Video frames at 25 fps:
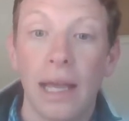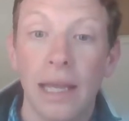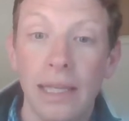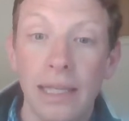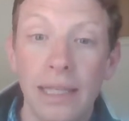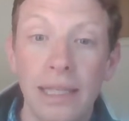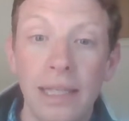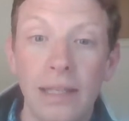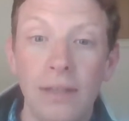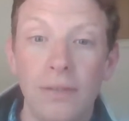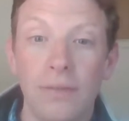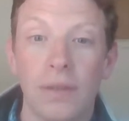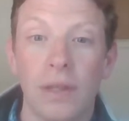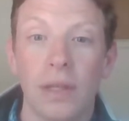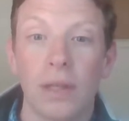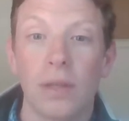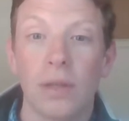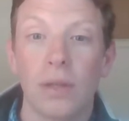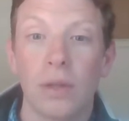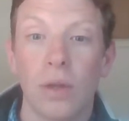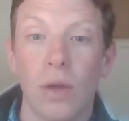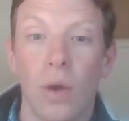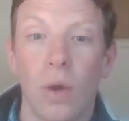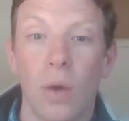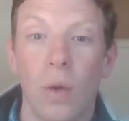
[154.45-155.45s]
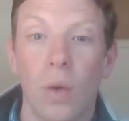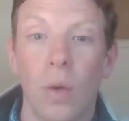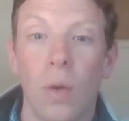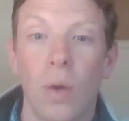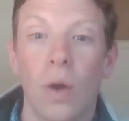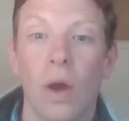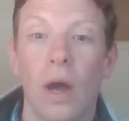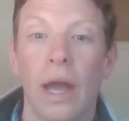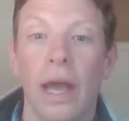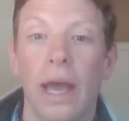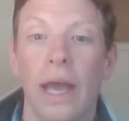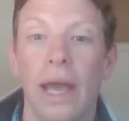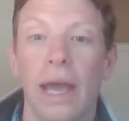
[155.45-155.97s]
evil,
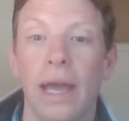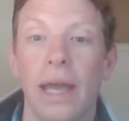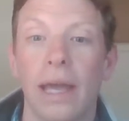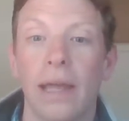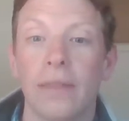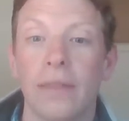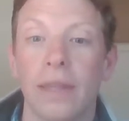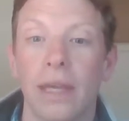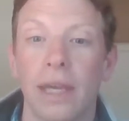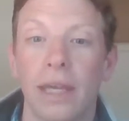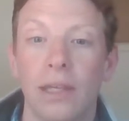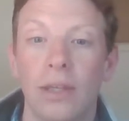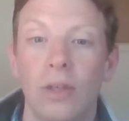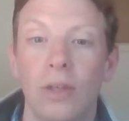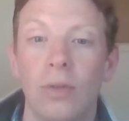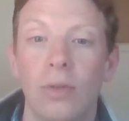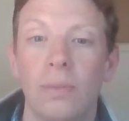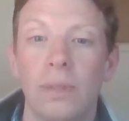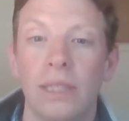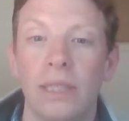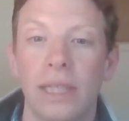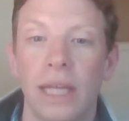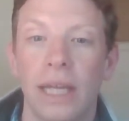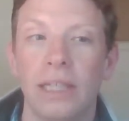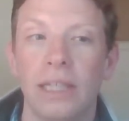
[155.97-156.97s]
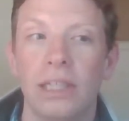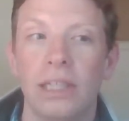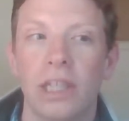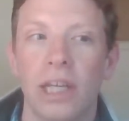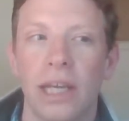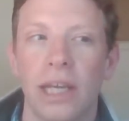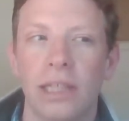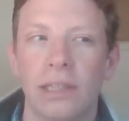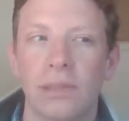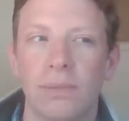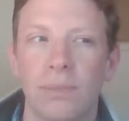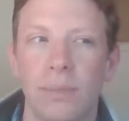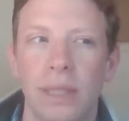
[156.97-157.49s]
or their human nature
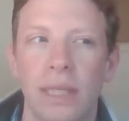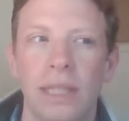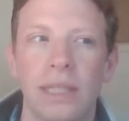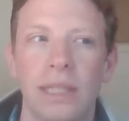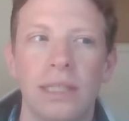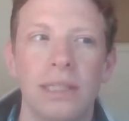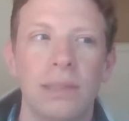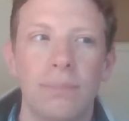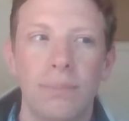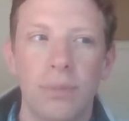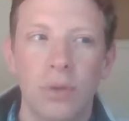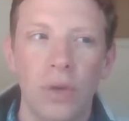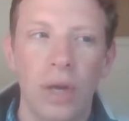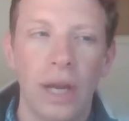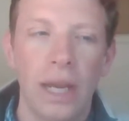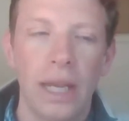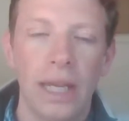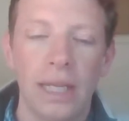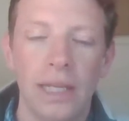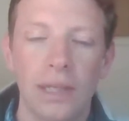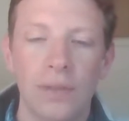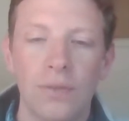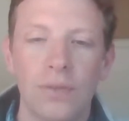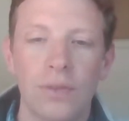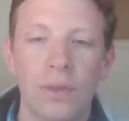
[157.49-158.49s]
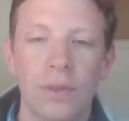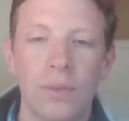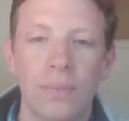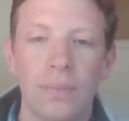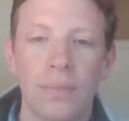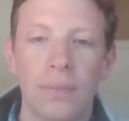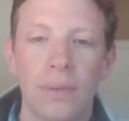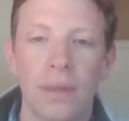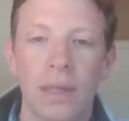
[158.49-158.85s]
as being depraved.